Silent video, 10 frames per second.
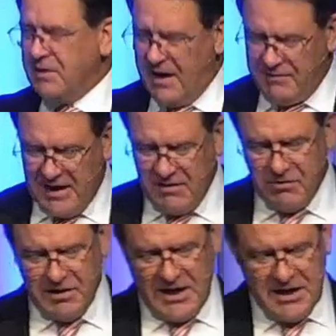but I've had
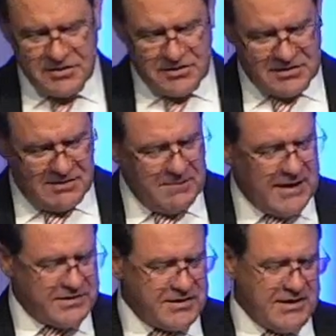on occasion
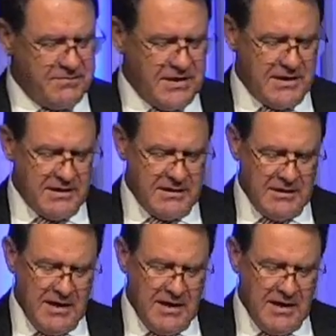somebody say to me,